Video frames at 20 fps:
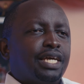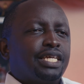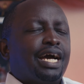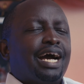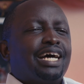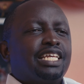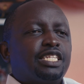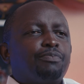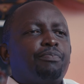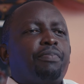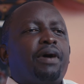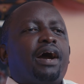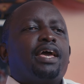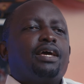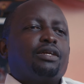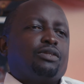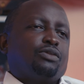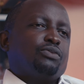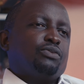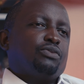
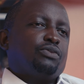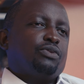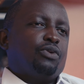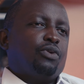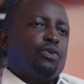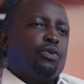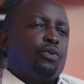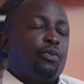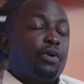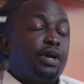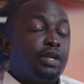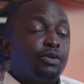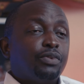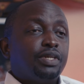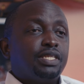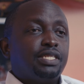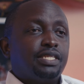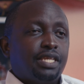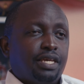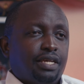aspire to when
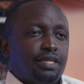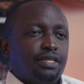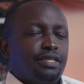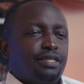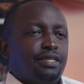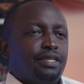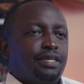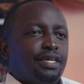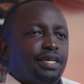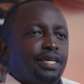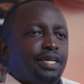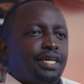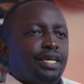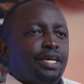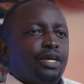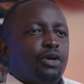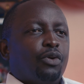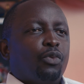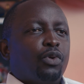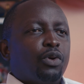we said
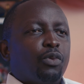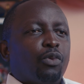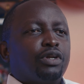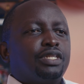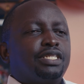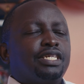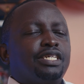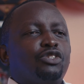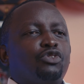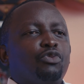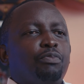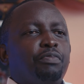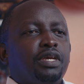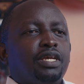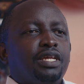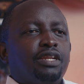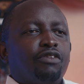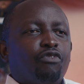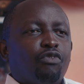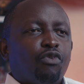we wanted to
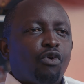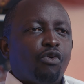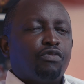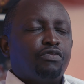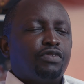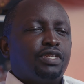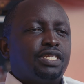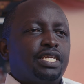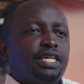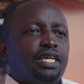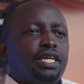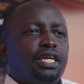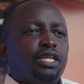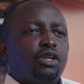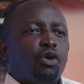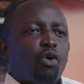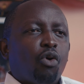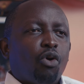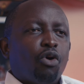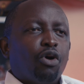be involved
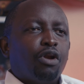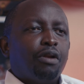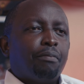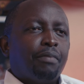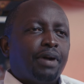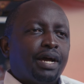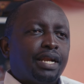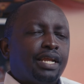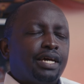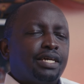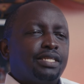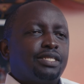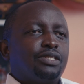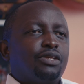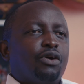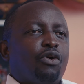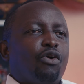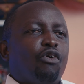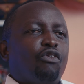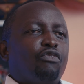in all manners
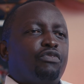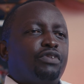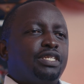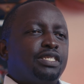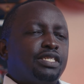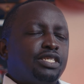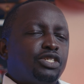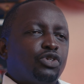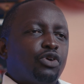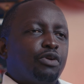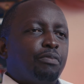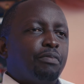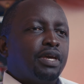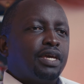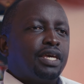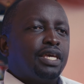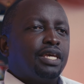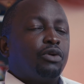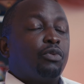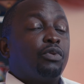of decision
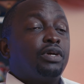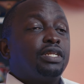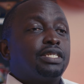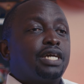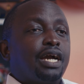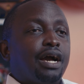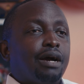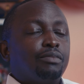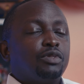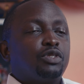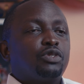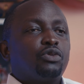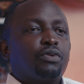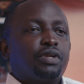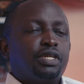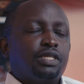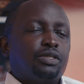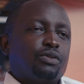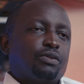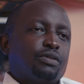making when it comes to
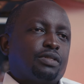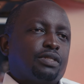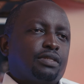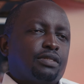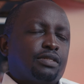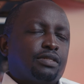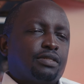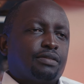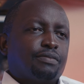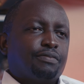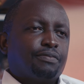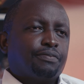resources?